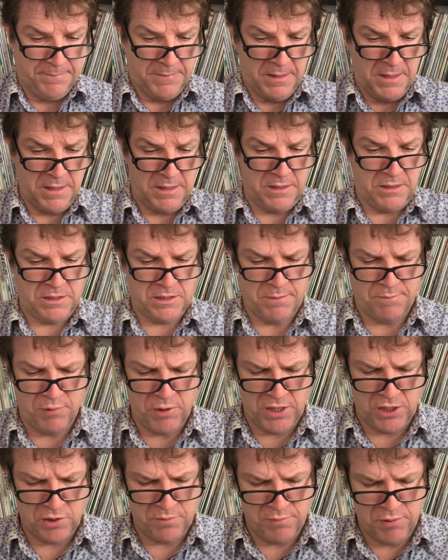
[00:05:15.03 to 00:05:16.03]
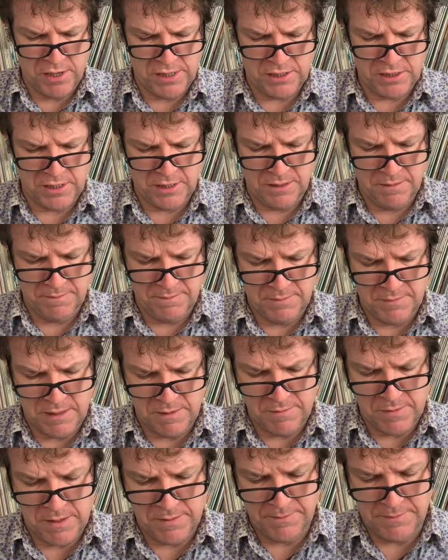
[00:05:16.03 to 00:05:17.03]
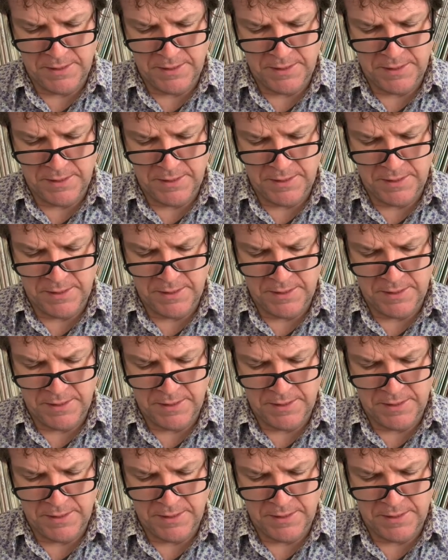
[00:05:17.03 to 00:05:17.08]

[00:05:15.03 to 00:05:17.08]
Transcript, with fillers: Uh, it's the British pressing, that one.